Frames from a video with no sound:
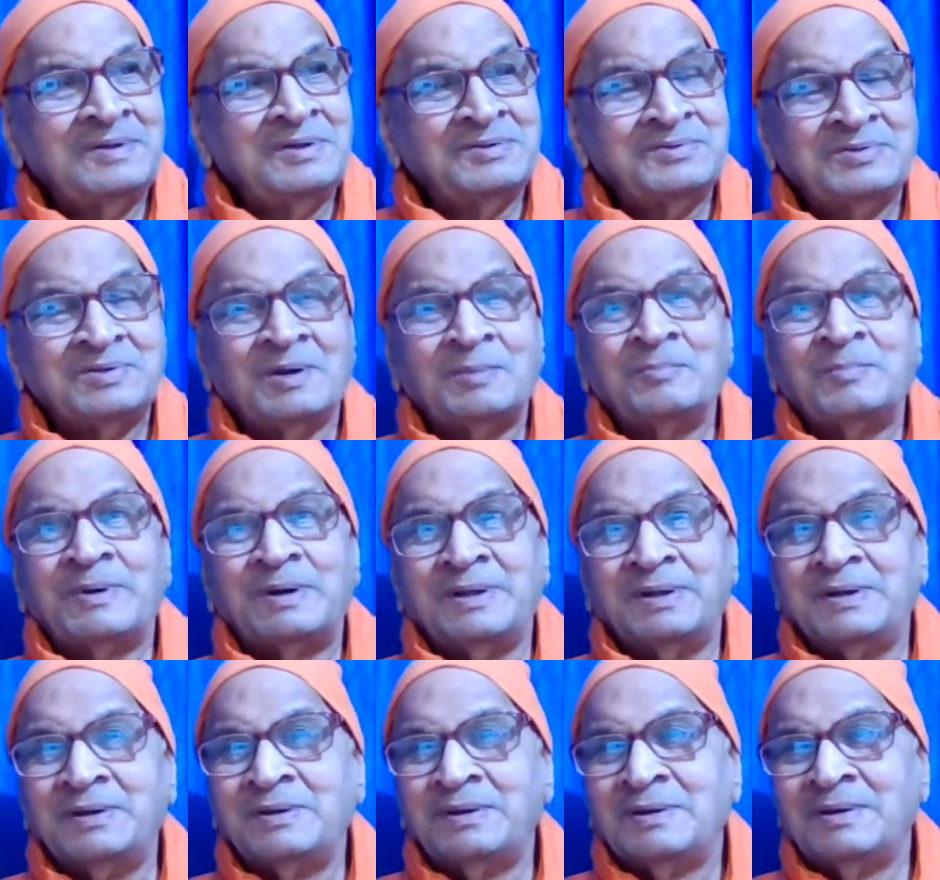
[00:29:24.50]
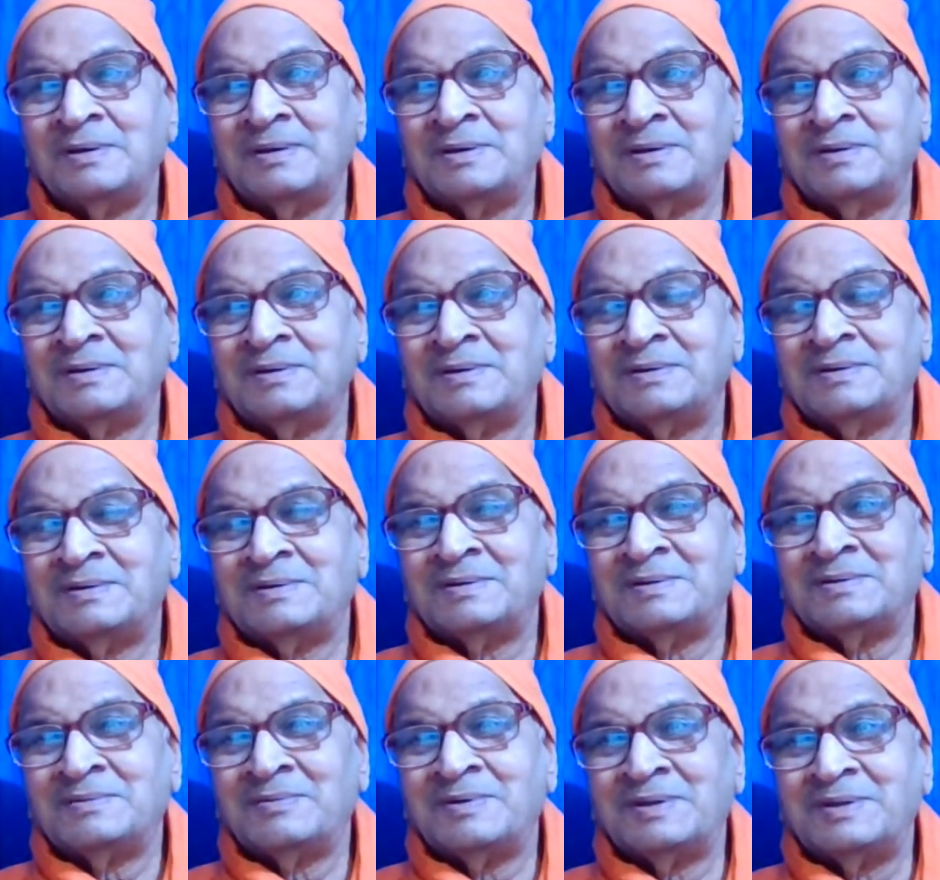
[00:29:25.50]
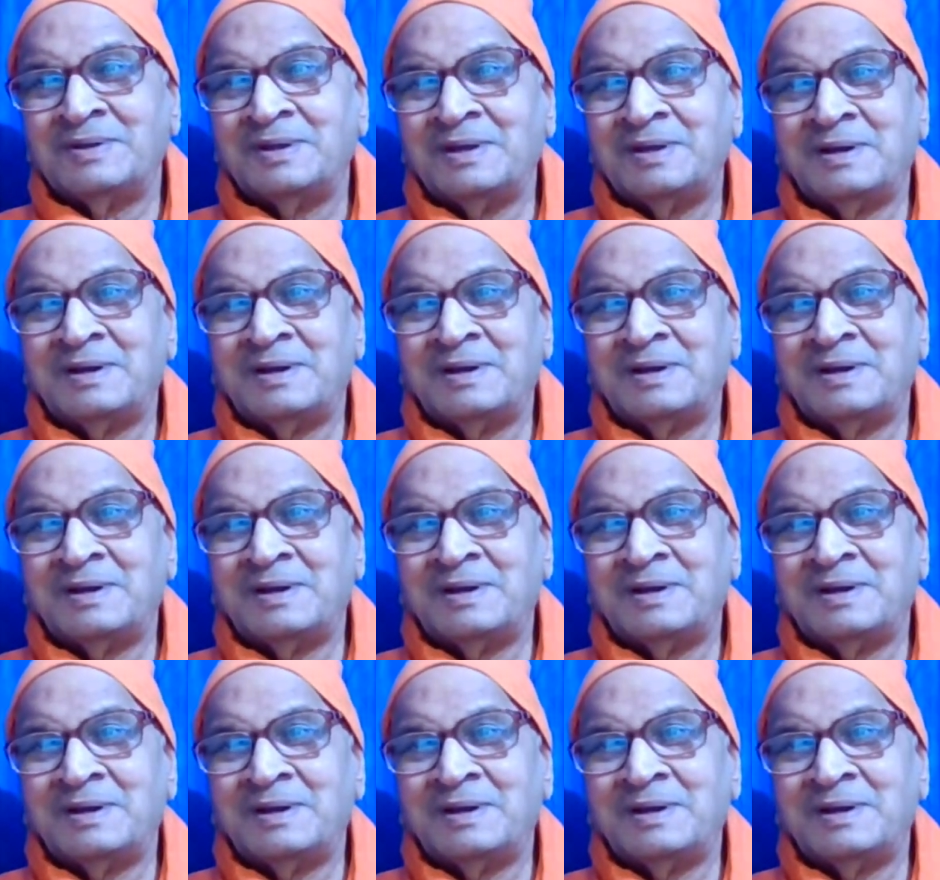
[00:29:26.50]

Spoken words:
This somebody, when